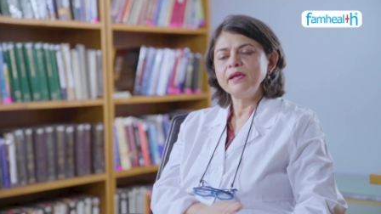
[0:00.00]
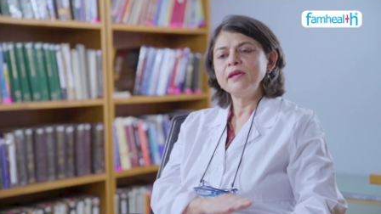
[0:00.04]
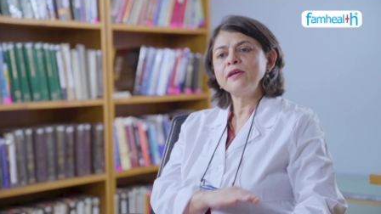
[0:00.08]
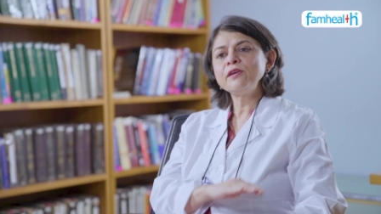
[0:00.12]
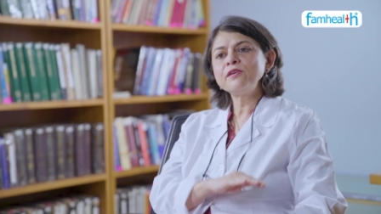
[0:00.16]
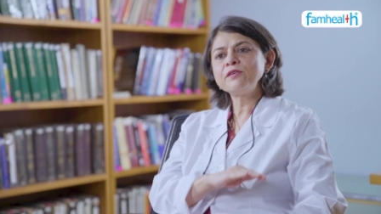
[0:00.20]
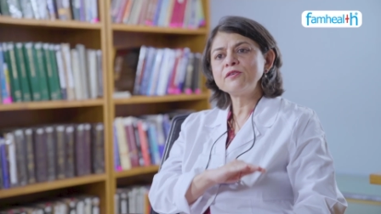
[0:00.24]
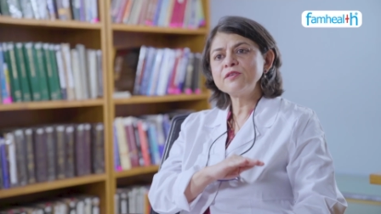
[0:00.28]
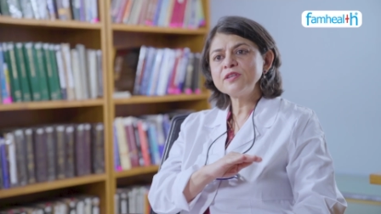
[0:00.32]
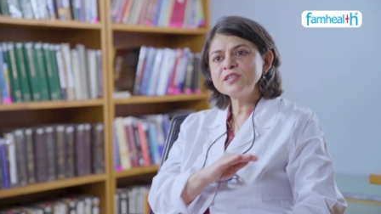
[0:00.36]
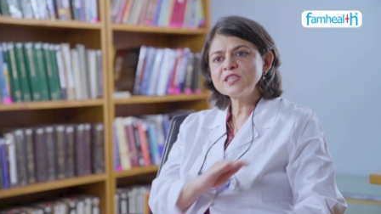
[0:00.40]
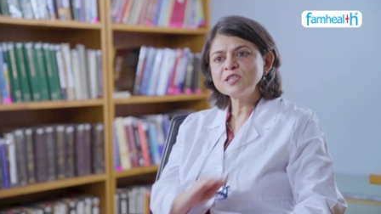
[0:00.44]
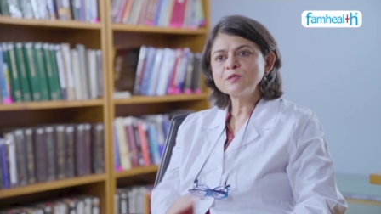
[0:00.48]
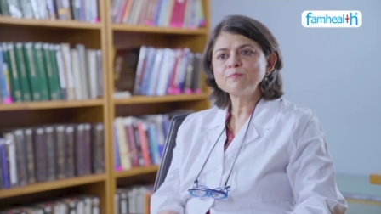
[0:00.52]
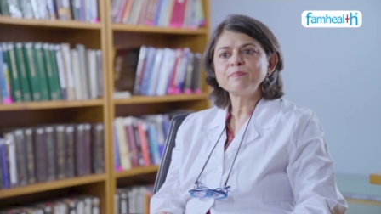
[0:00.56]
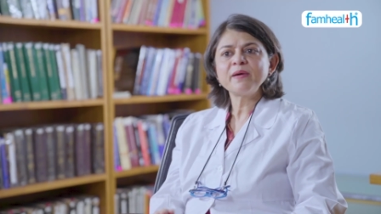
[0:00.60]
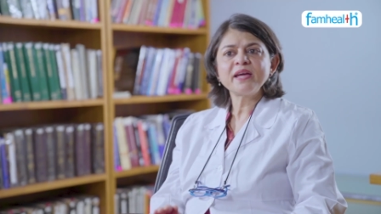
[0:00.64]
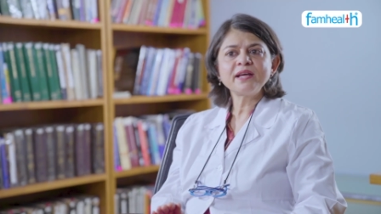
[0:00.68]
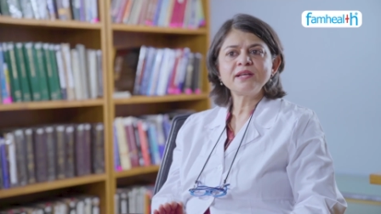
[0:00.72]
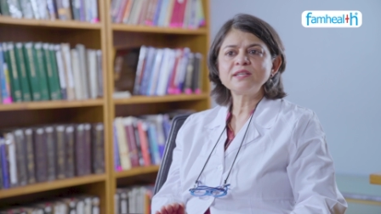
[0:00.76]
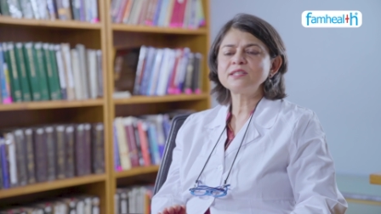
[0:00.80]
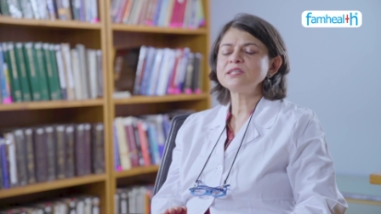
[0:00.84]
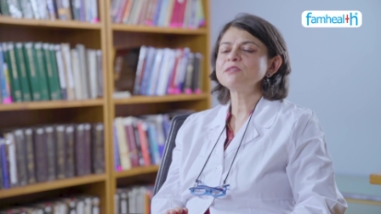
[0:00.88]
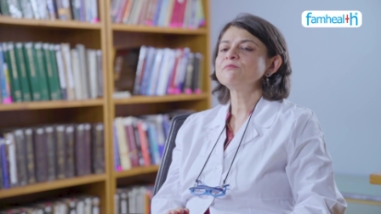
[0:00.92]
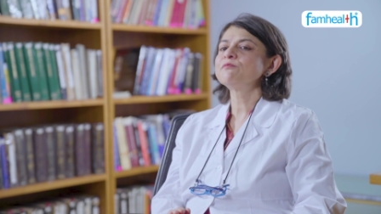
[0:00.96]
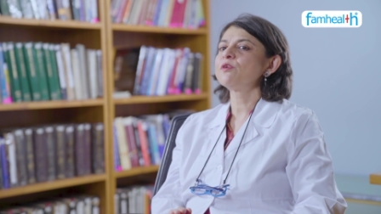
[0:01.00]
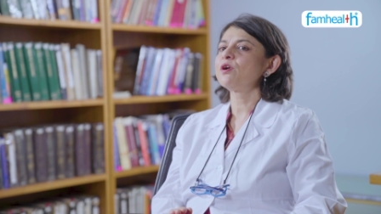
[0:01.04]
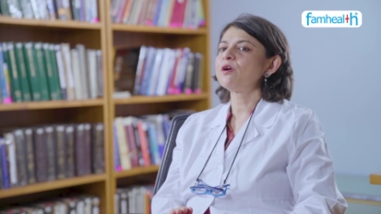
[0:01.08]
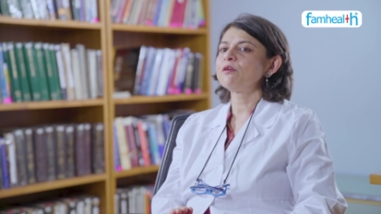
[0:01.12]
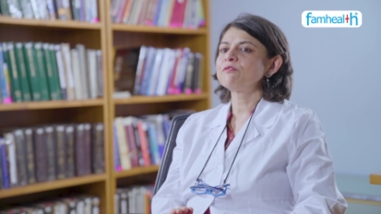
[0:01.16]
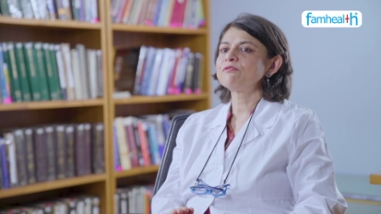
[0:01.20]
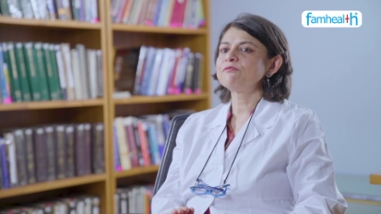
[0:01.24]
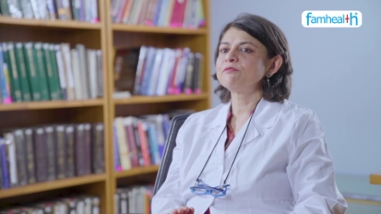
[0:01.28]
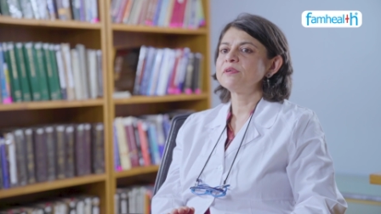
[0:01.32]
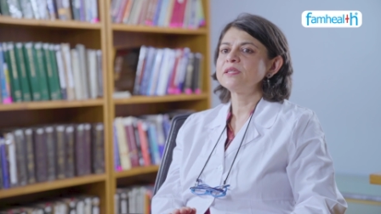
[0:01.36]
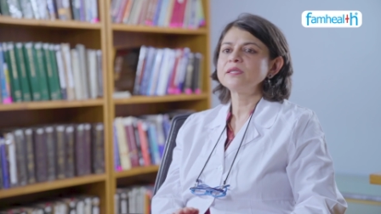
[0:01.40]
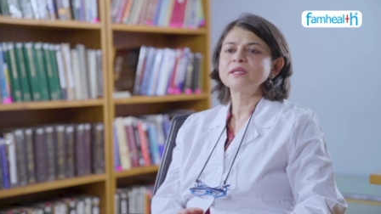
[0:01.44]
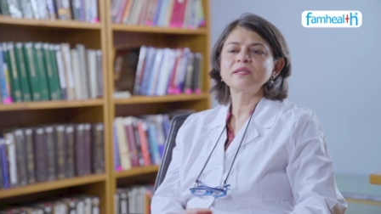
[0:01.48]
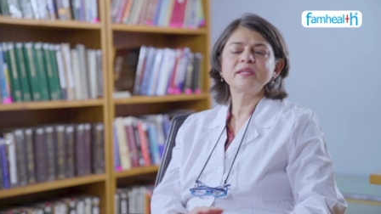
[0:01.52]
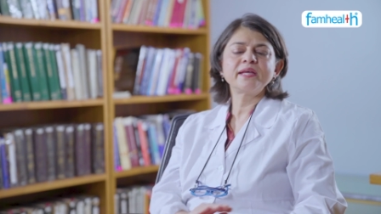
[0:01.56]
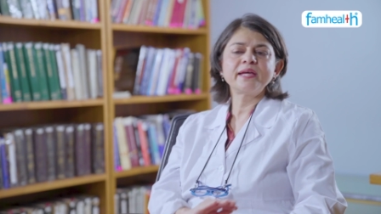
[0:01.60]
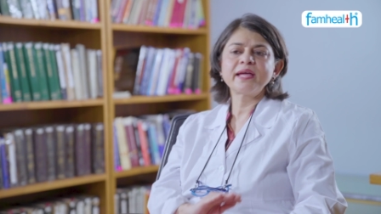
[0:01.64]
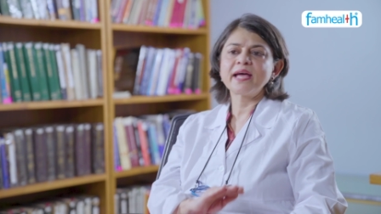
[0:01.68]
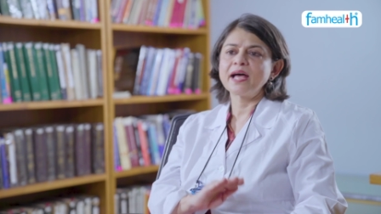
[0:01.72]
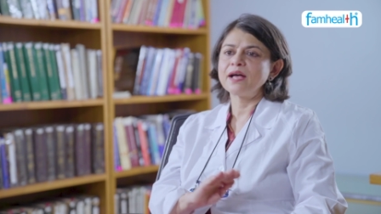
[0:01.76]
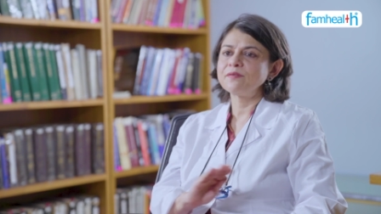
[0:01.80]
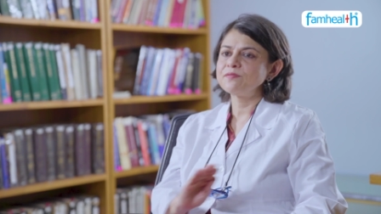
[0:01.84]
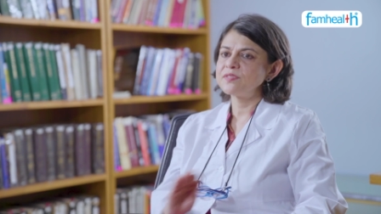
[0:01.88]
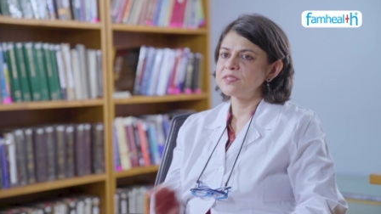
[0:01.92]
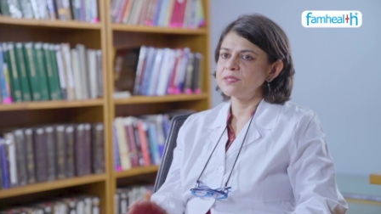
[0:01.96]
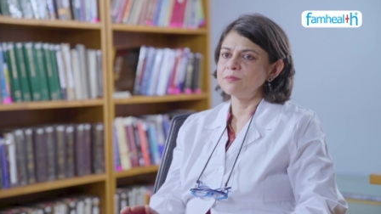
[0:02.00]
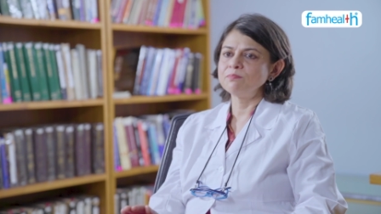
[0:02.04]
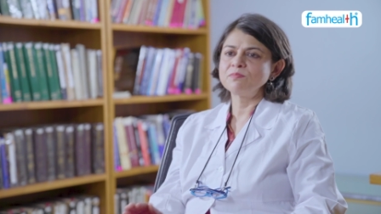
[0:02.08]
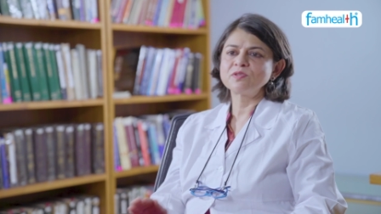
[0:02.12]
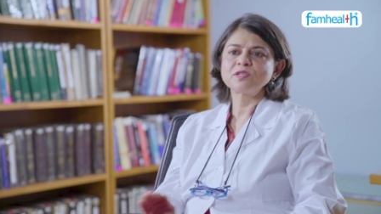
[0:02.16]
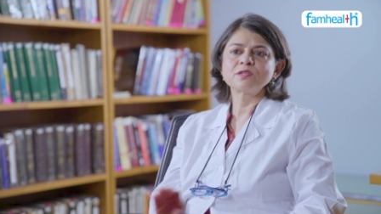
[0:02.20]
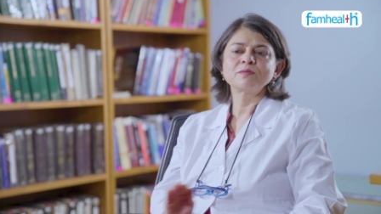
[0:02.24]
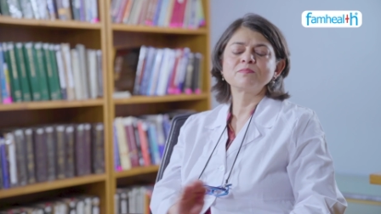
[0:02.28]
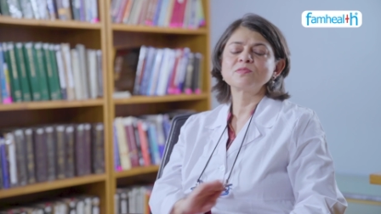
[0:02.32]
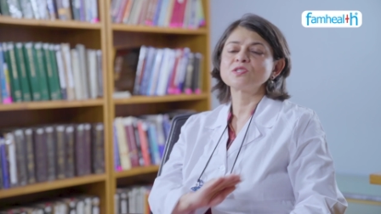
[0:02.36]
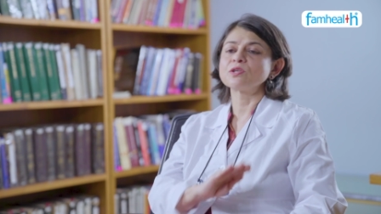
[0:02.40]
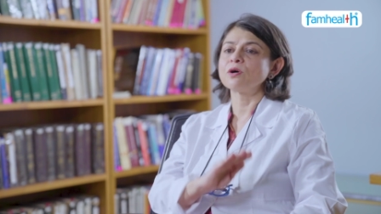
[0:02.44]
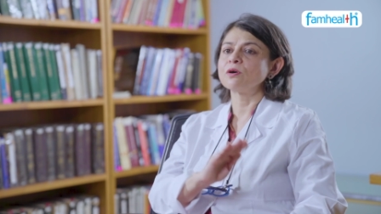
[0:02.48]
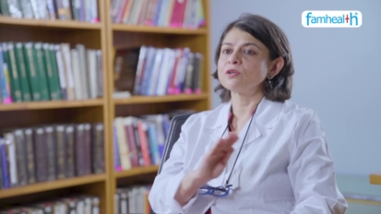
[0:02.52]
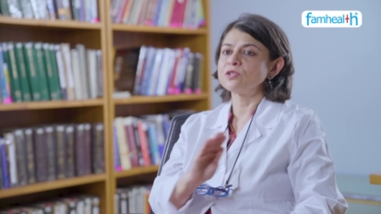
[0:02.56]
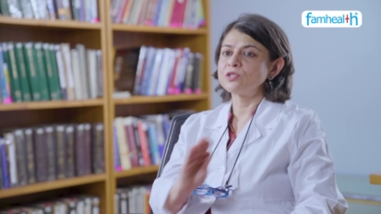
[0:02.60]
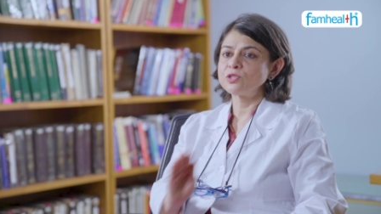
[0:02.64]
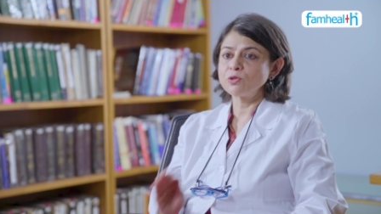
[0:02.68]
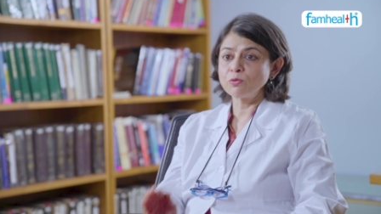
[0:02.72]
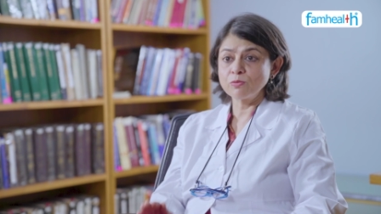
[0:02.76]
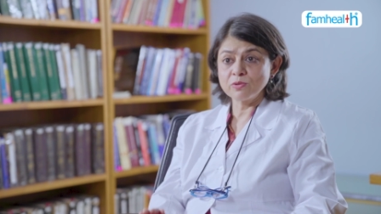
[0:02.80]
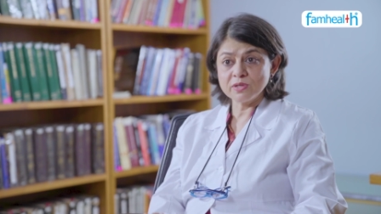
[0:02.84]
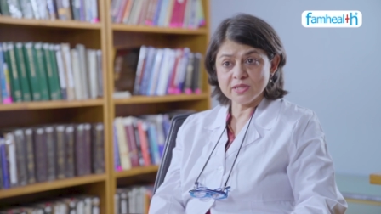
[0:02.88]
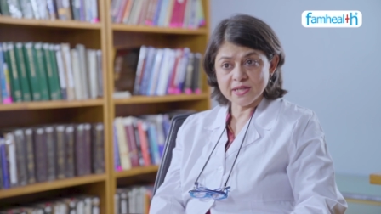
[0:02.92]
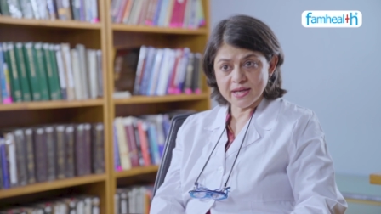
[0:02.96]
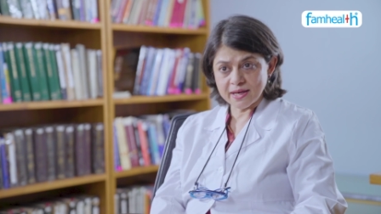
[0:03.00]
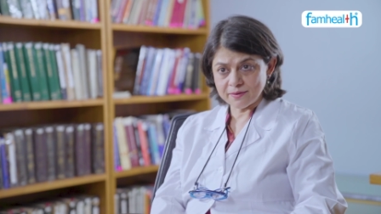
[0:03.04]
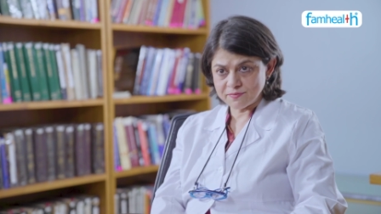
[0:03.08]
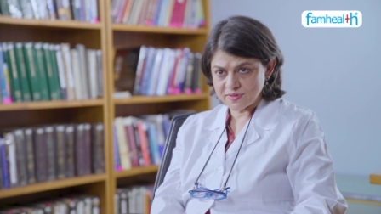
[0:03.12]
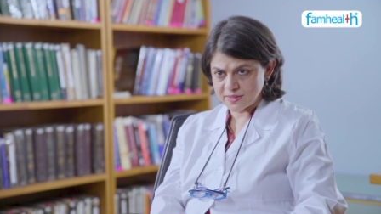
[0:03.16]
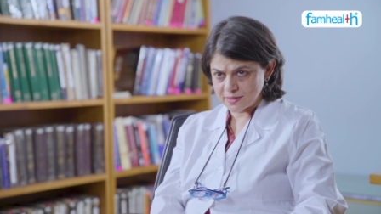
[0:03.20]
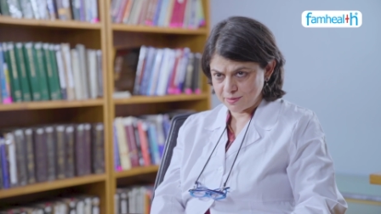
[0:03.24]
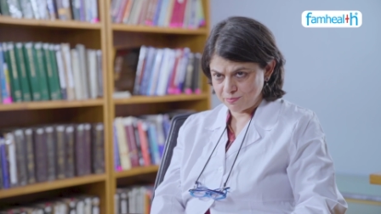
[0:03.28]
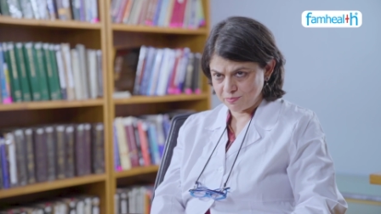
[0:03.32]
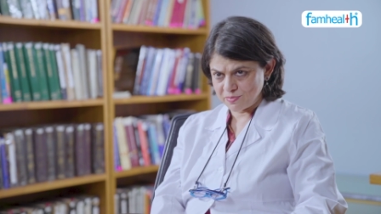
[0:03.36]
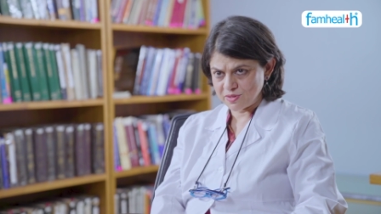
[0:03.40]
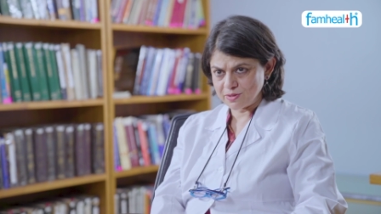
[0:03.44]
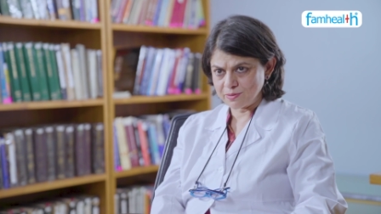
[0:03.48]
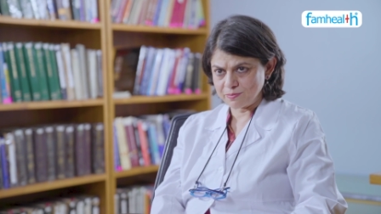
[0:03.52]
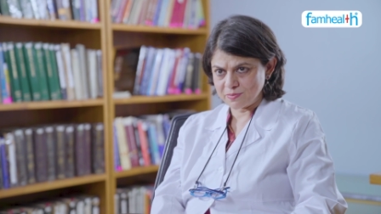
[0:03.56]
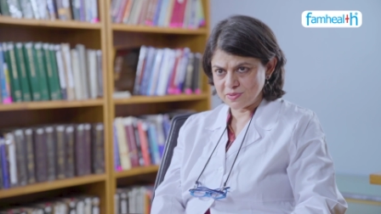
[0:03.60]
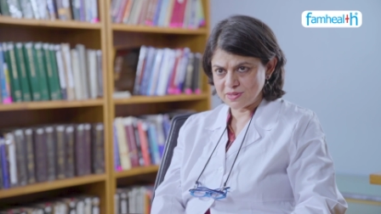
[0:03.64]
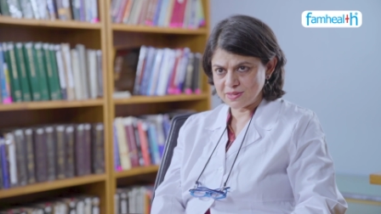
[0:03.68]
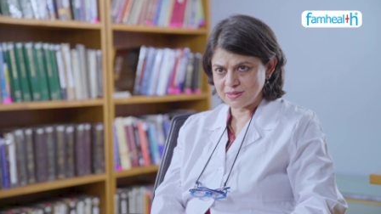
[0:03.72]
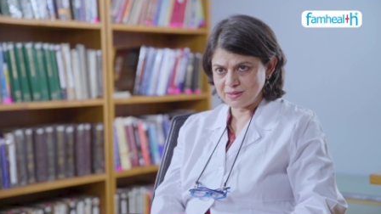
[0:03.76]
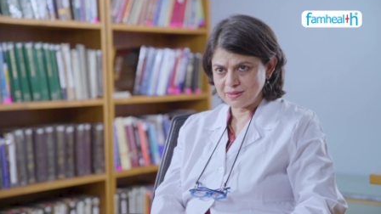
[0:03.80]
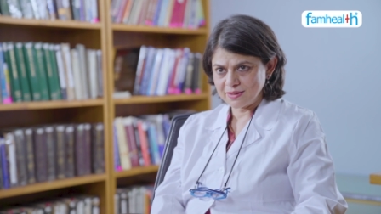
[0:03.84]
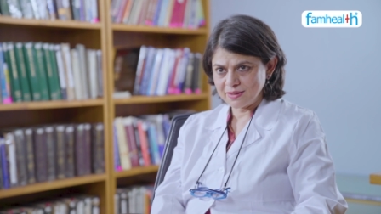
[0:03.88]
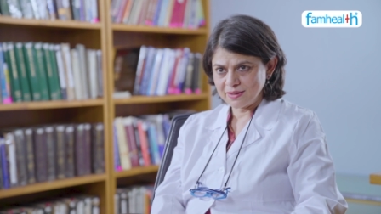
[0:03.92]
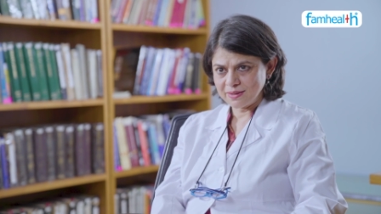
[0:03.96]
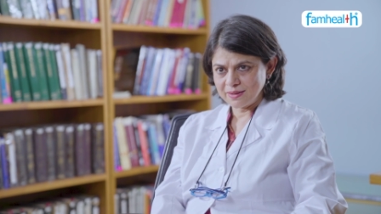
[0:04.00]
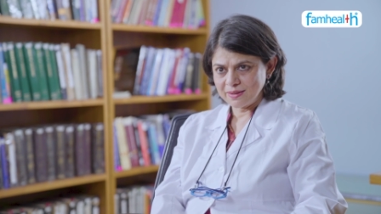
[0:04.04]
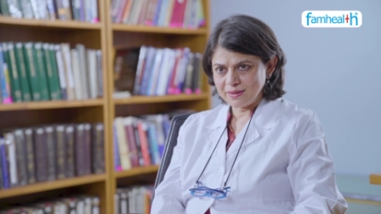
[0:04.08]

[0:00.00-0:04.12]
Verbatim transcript: irrespective of whether they have symptoms or don't have symptoms.